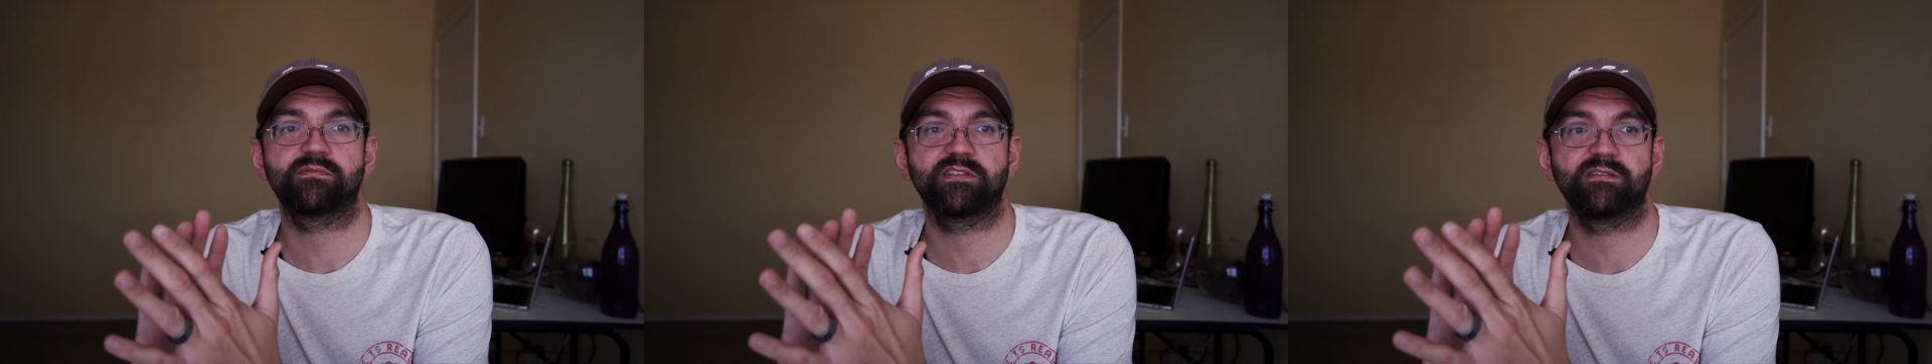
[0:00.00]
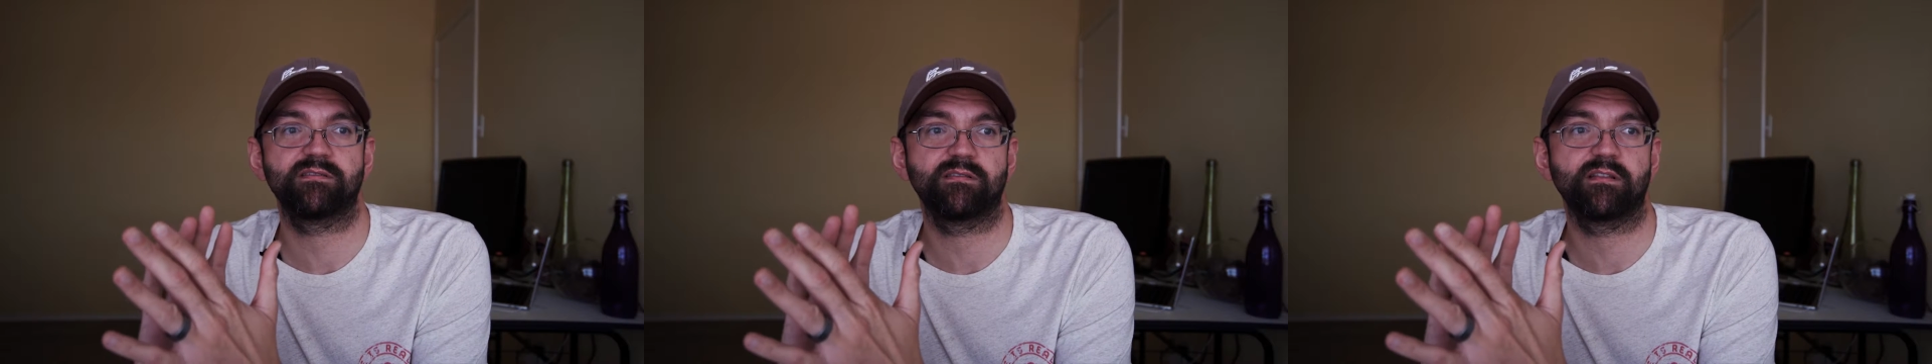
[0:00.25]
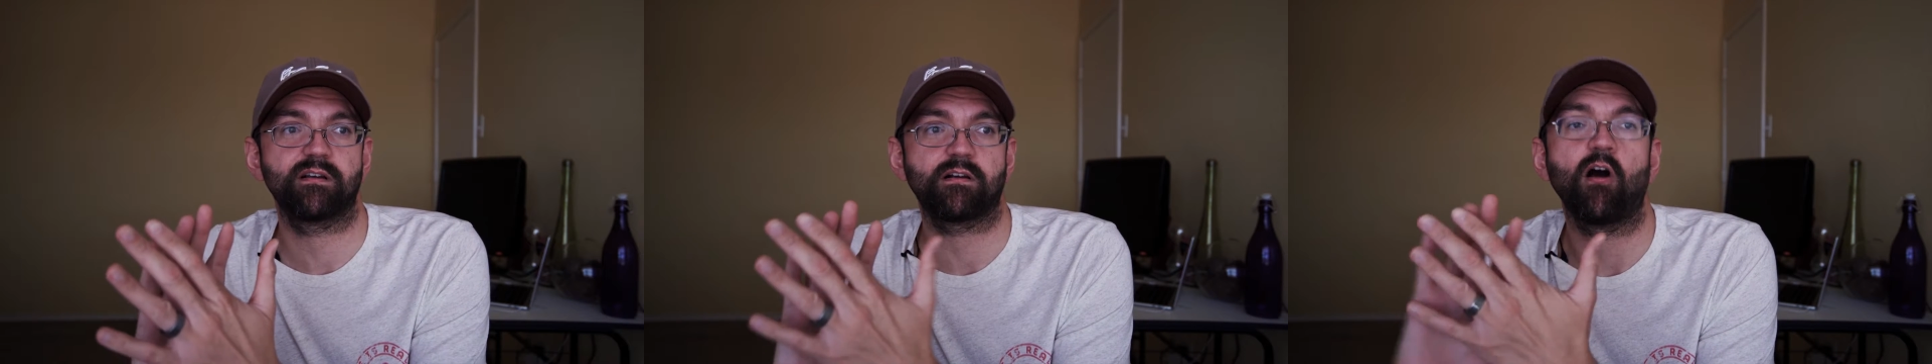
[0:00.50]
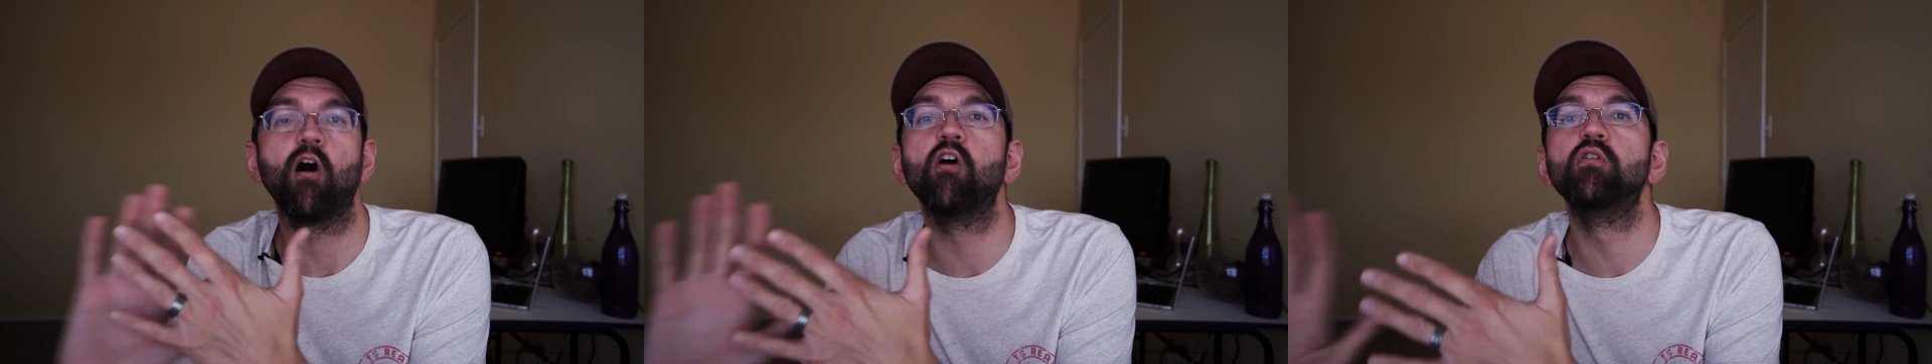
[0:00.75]
the
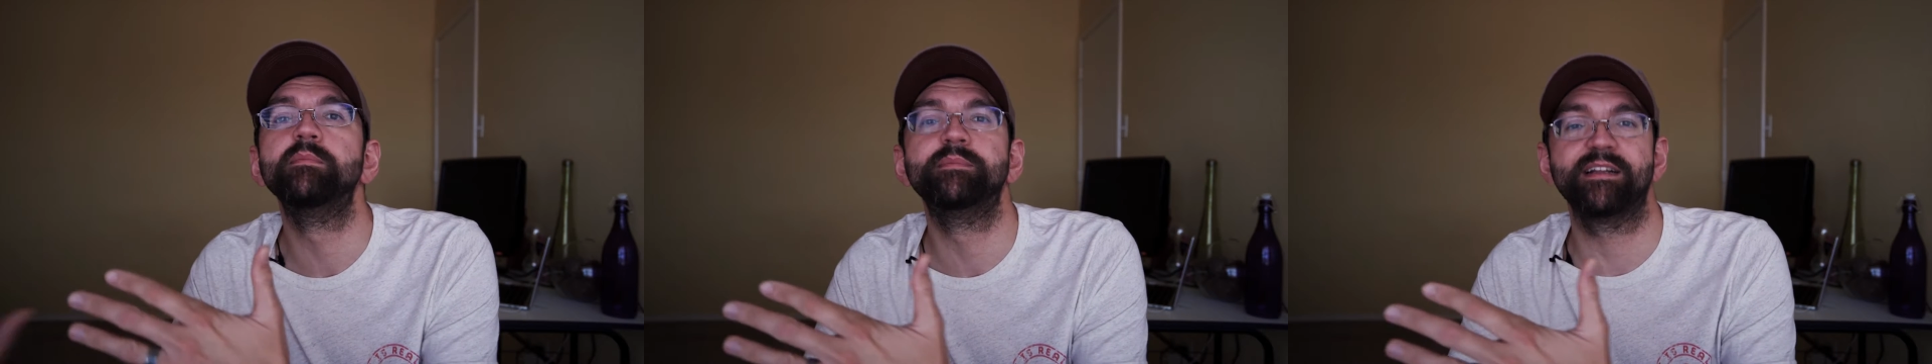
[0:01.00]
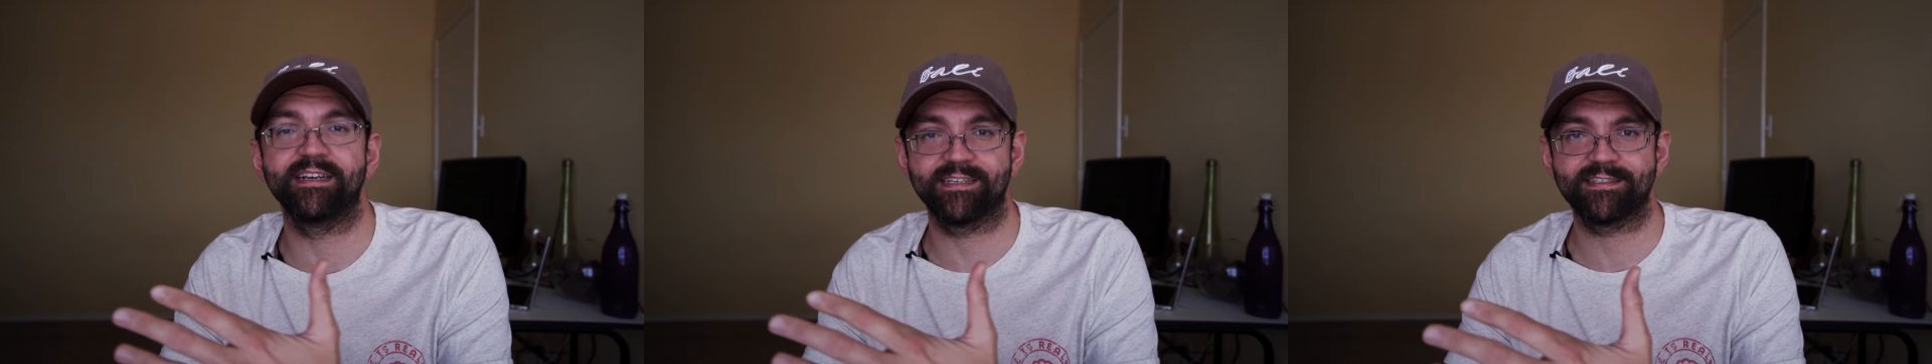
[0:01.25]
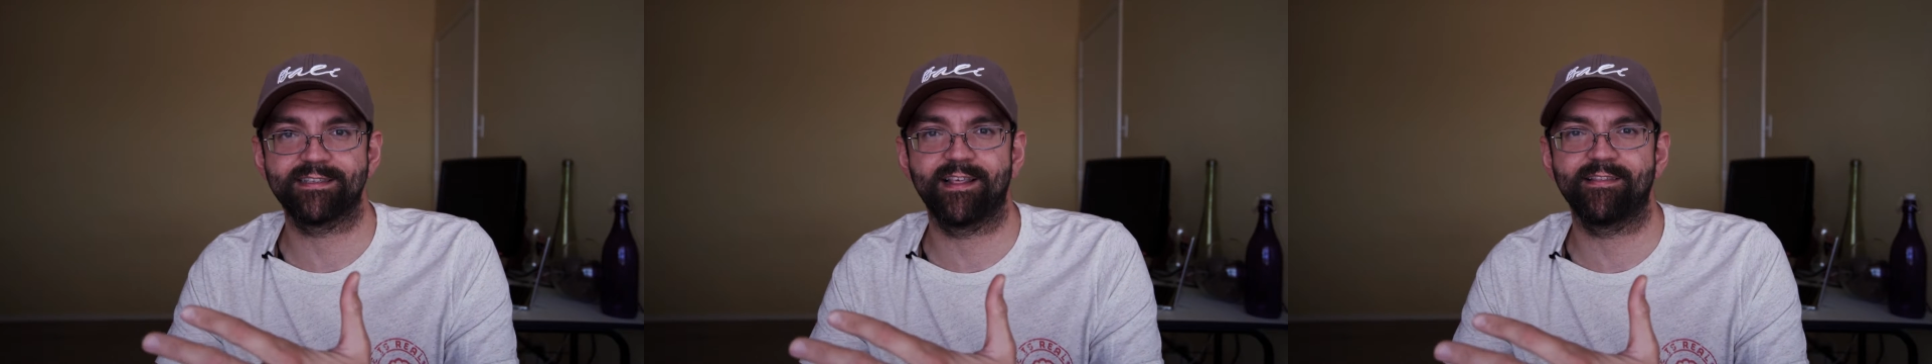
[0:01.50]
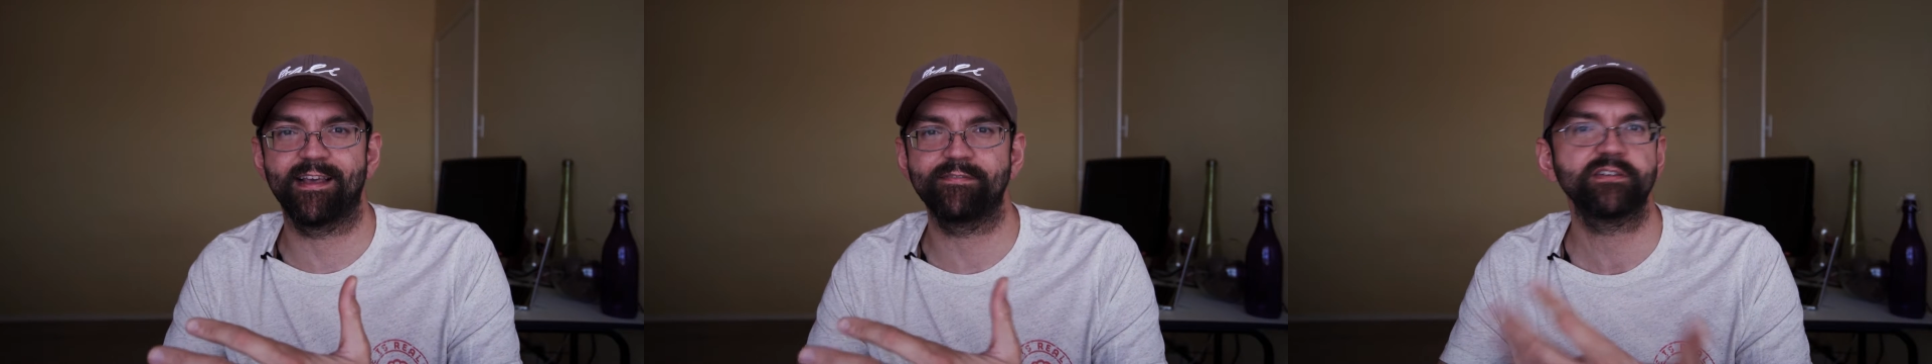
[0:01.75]
calmness
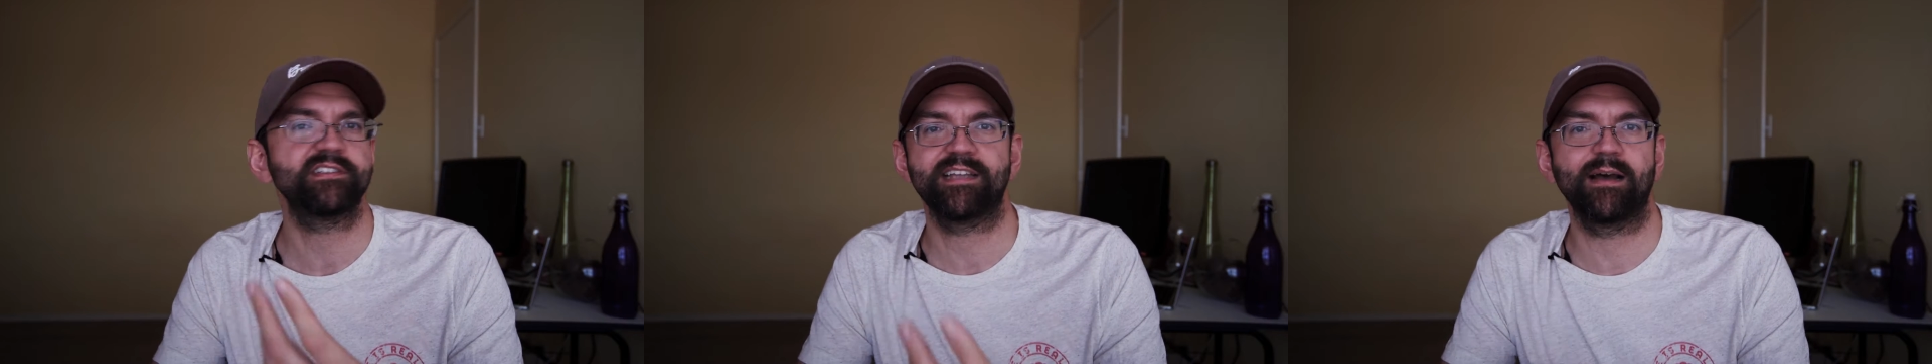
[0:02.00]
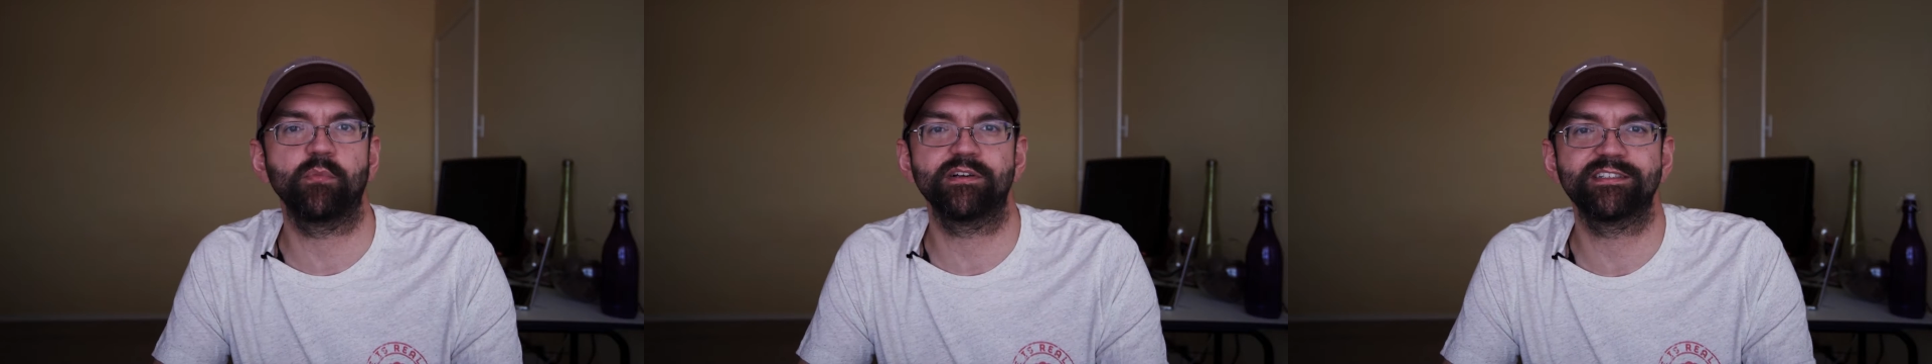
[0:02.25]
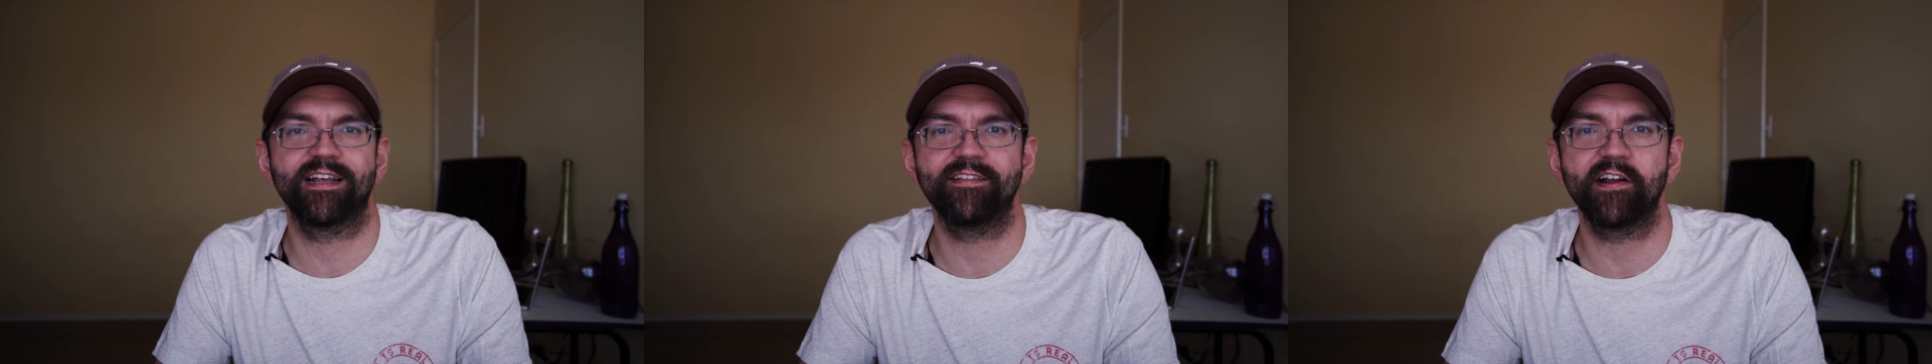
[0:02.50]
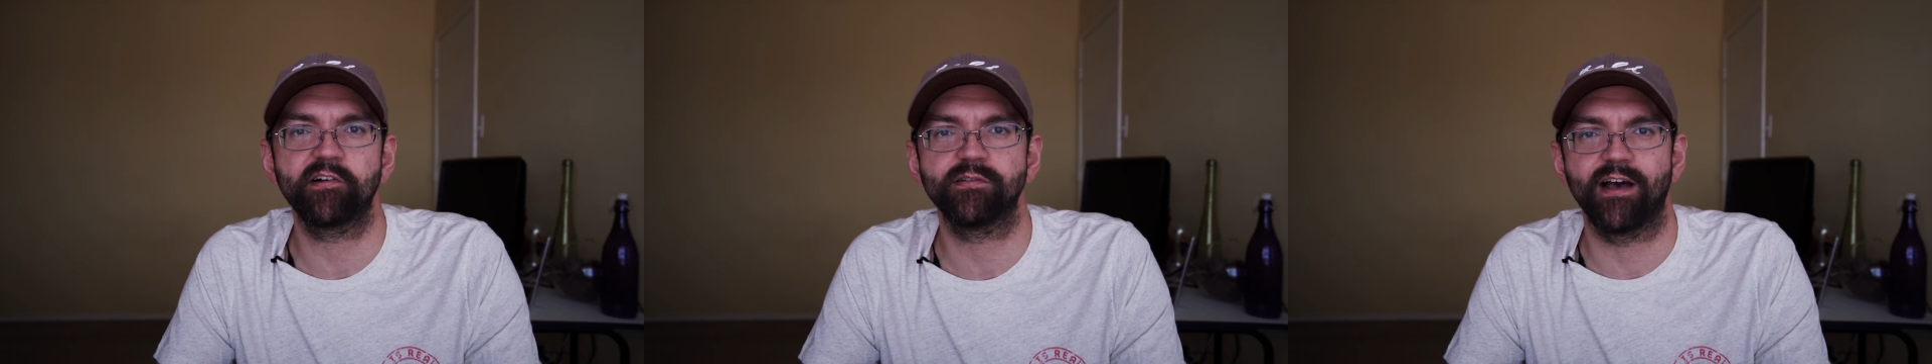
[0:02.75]
that they've established in
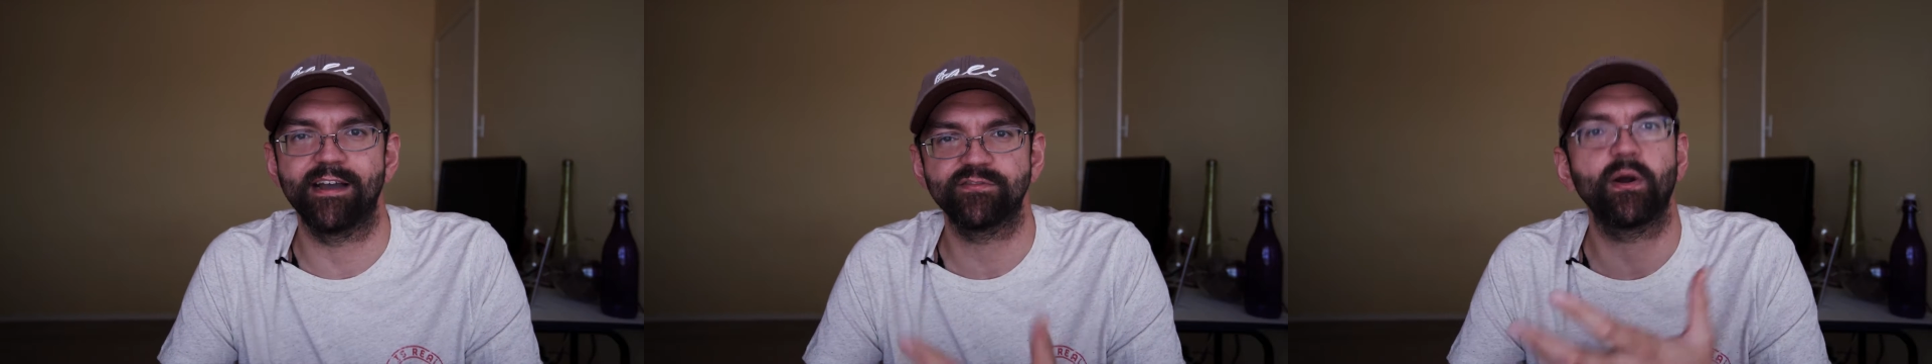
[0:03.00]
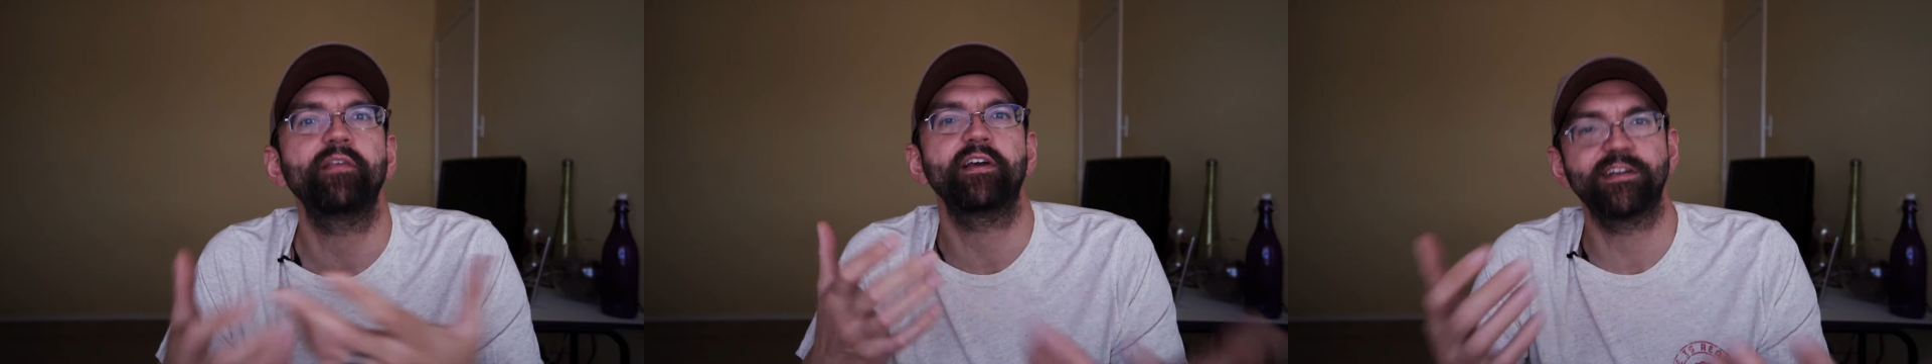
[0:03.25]
their lives, right?